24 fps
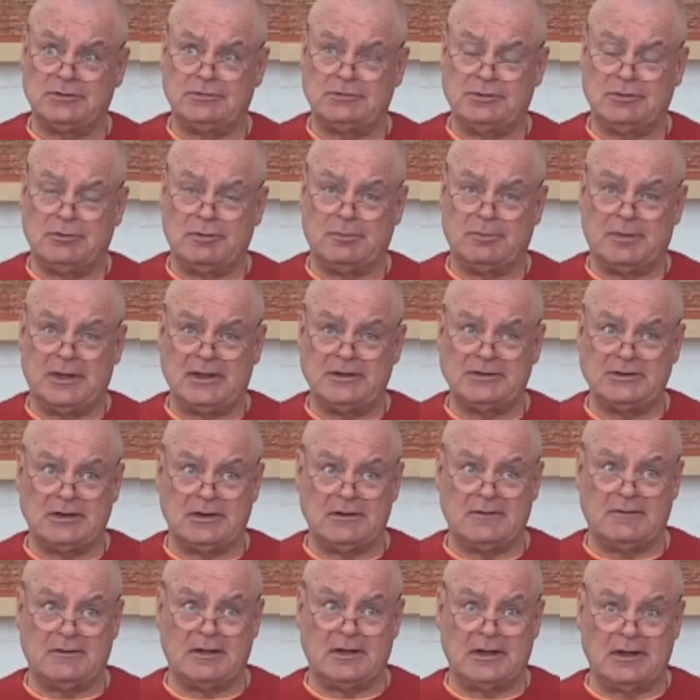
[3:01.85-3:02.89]
you to a bunch
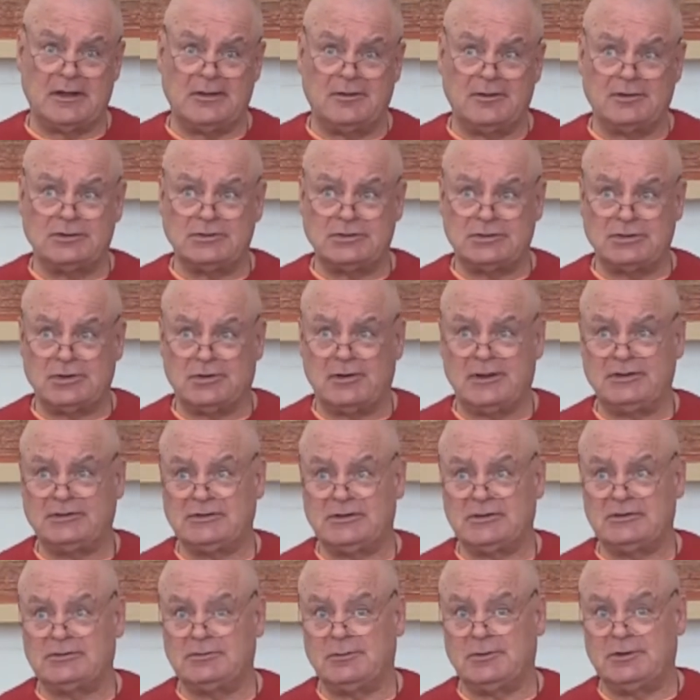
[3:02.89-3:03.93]
of other
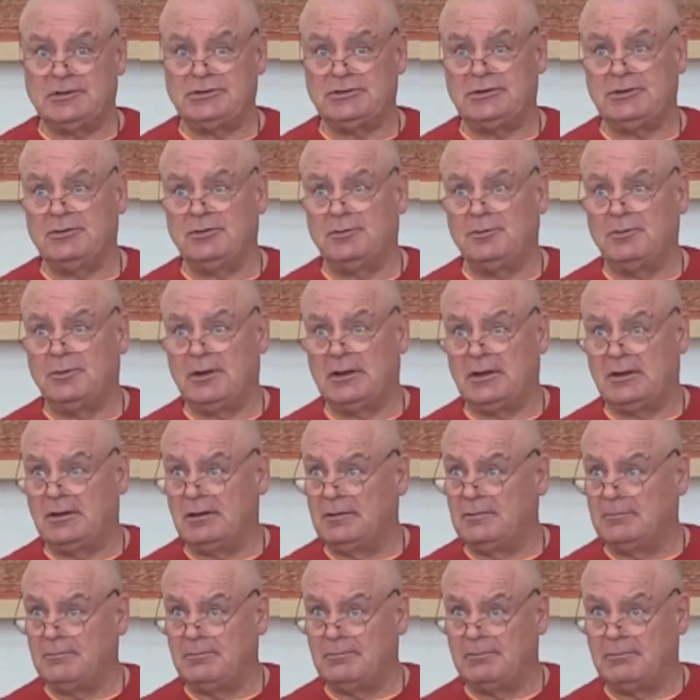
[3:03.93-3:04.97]
choices which you
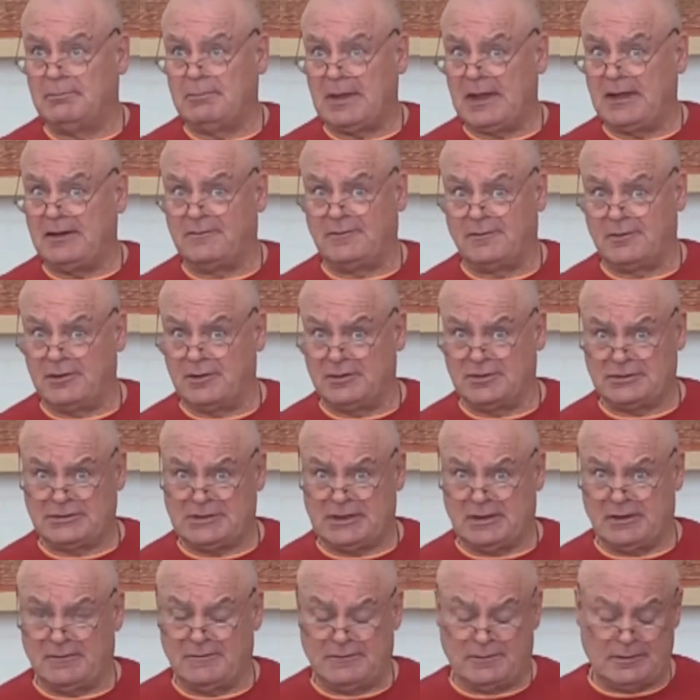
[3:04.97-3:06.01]
will make for
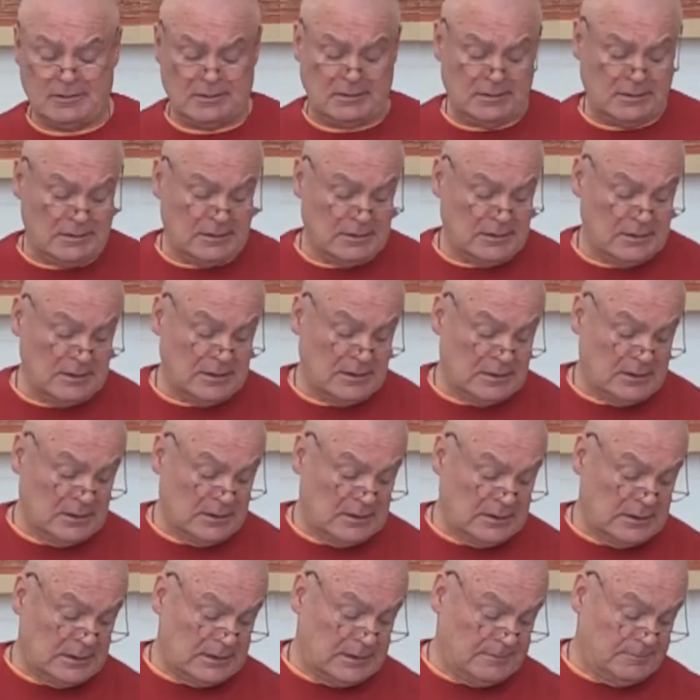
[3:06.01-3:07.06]
yourself.
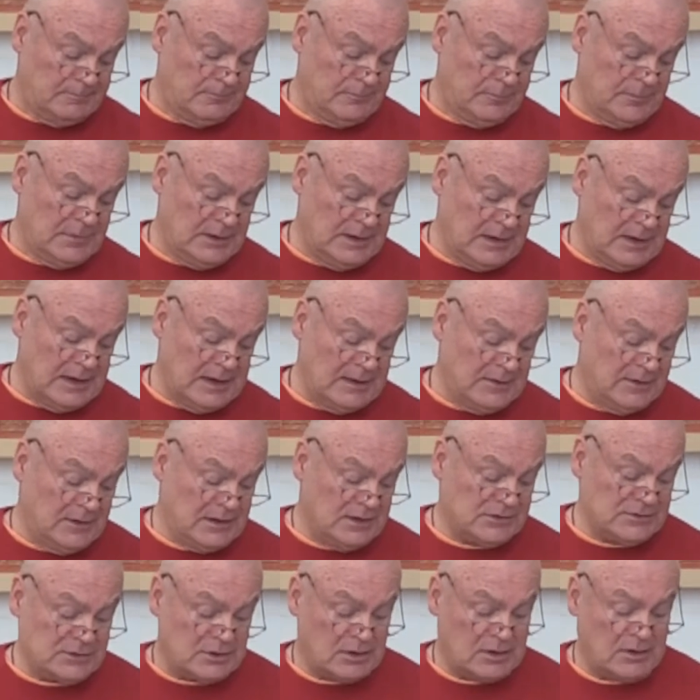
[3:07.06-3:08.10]
But in
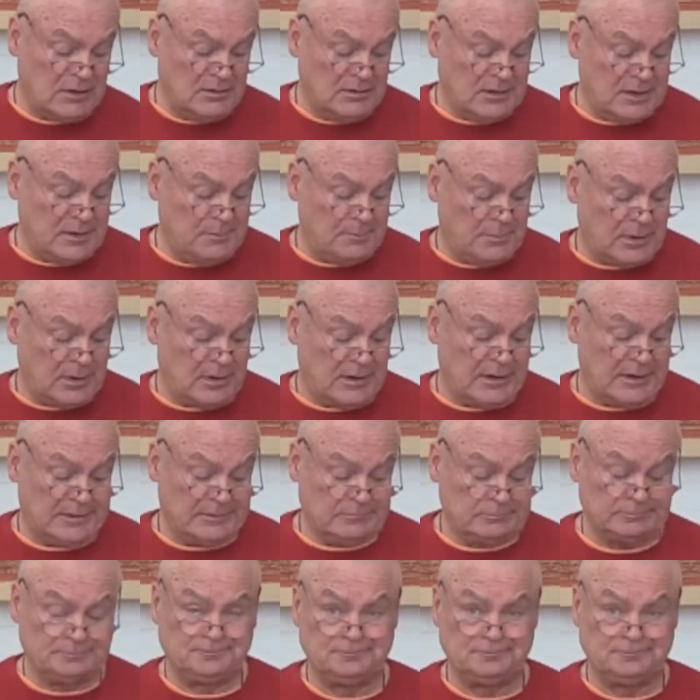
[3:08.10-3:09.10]
this early part,